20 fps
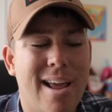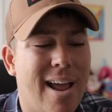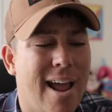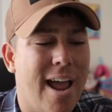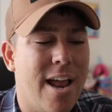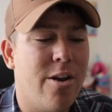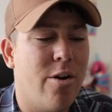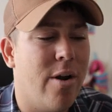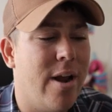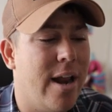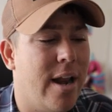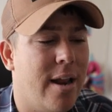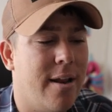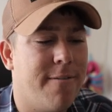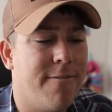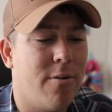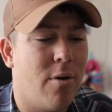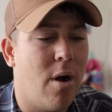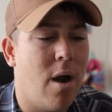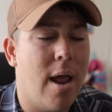and you're hitting
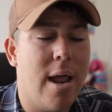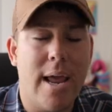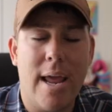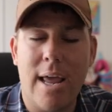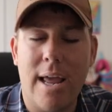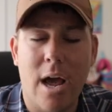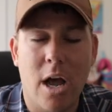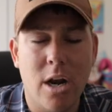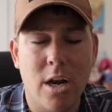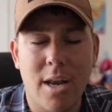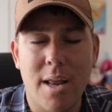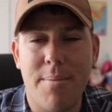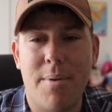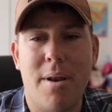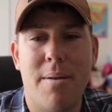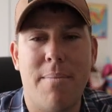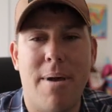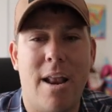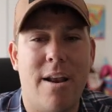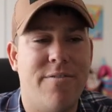for
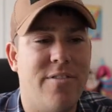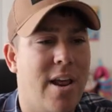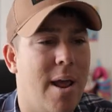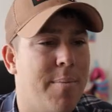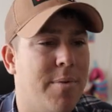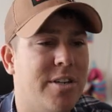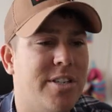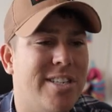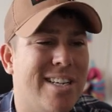unlimited amount of damage.